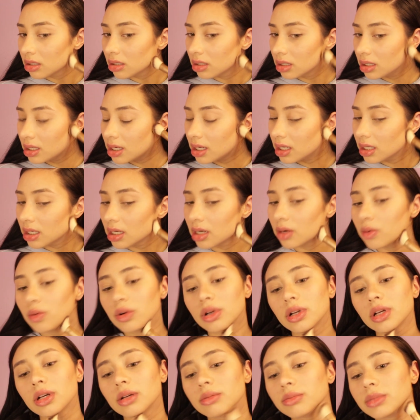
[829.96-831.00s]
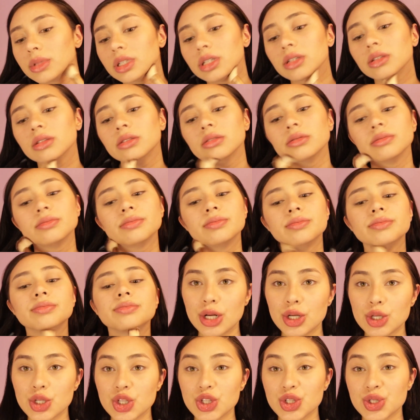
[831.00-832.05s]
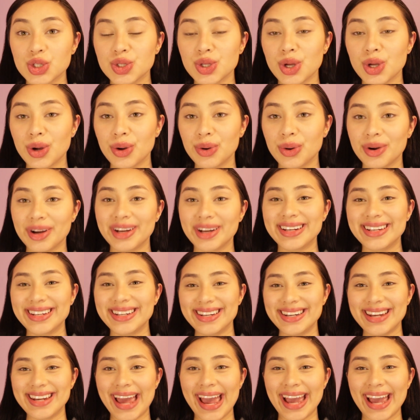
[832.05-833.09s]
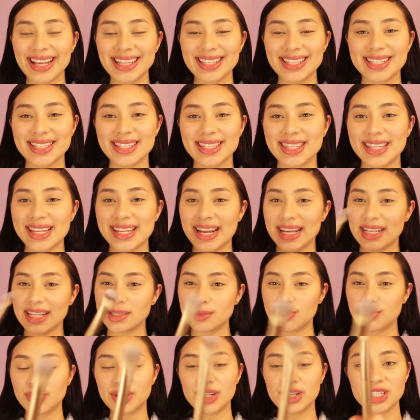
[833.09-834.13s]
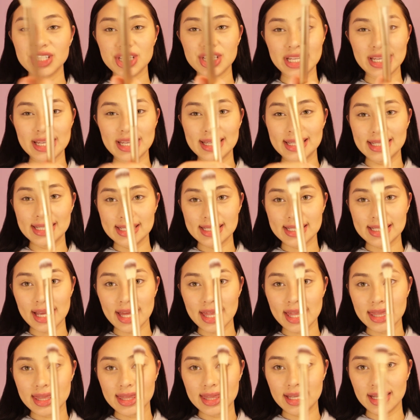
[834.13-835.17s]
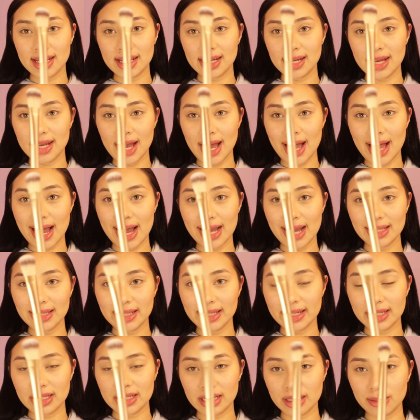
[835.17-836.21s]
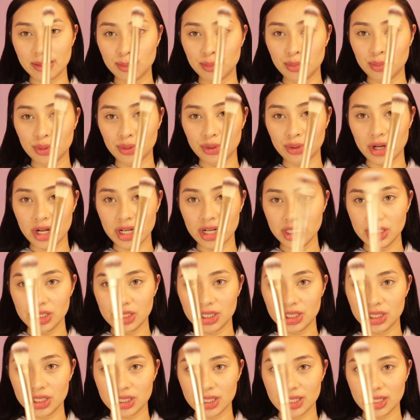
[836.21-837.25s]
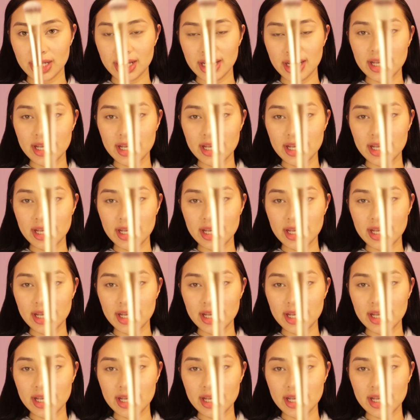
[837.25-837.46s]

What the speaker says: You know what I mean? So next, the next brush is the highlighting brush.